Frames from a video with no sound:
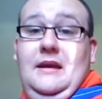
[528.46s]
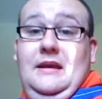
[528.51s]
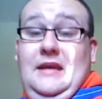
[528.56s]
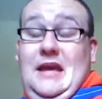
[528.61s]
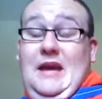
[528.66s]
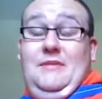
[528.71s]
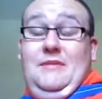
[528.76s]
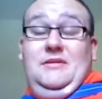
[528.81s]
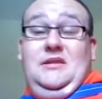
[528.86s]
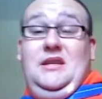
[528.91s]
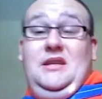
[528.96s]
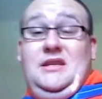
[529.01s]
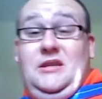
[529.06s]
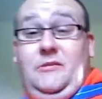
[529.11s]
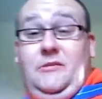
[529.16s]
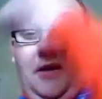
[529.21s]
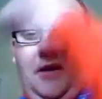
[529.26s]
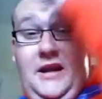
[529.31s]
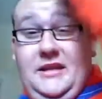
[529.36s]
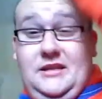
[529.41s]
Yeah, I was
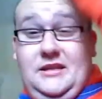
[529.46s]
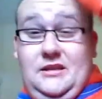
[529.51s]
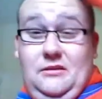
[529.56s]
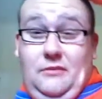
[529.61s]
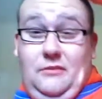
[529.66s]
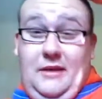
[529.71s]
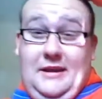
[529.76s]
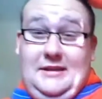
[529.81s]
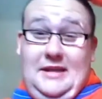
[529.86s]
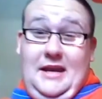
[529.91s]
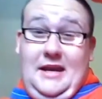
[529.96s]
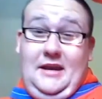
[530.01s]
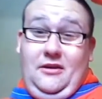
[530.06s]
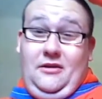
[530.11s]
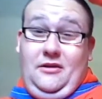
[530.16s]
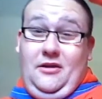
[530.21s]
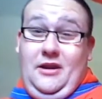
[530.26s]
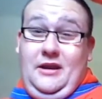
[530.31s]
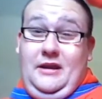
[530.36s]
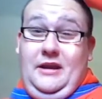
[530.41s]
disappointed the way
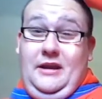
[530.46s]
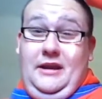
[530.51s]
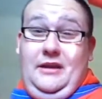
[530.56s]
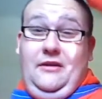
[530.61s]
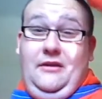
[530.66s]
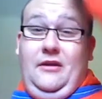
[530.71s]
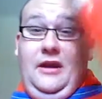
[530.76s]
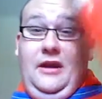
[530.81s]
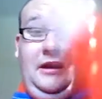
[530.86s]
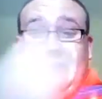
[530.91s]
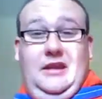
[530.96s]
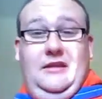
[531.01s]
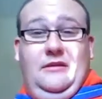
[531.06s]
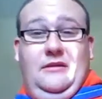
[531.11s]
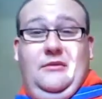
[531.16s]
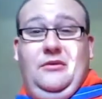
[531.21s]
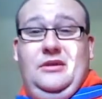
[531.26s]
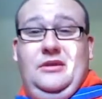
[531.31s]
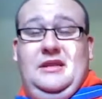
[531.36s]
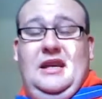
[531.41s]
Taker kind of, like, you know, like,
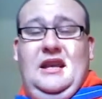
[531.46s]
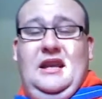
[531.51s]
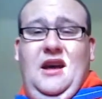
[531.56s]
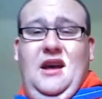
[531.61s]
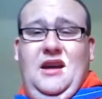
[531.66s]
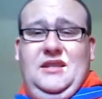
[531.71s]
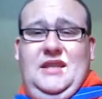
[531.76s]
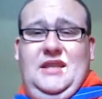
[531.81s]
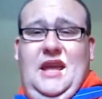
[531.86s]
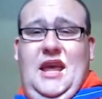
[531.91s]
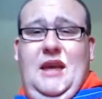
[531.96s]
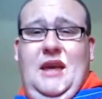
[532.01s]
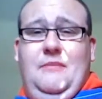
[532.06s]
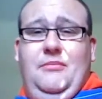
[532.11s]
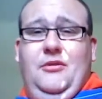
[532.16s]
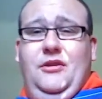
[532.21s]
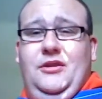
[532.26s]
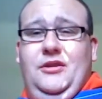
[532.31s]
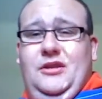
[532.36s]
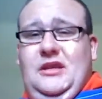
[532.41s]
I wouldn't say lost the head,
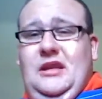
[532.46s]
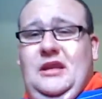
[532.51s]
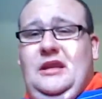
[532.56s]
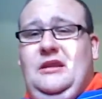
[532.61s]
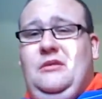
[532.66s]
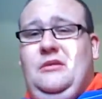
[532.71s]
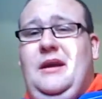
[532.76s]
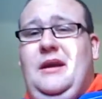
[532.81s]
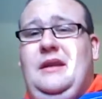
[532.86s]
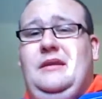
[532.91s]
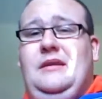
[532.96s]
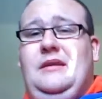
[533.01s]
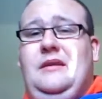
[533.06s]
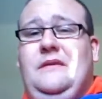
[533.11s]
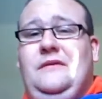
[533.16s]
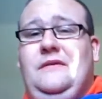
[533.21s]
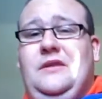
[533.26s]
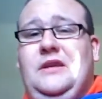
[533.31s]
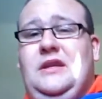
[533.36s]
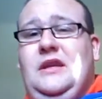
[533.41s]
but I just think the way
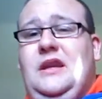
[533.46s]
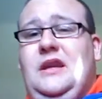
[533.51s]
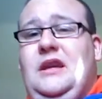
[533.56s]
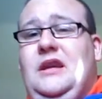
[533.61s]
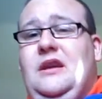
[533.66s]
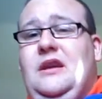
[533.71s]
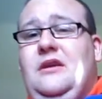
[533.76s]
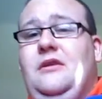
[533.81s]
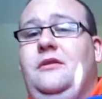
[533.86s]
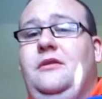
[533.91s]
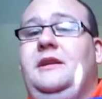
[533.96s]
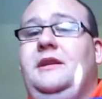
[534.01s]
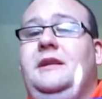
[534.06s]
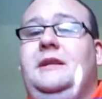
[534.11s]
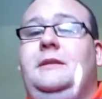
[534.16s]
the DQ.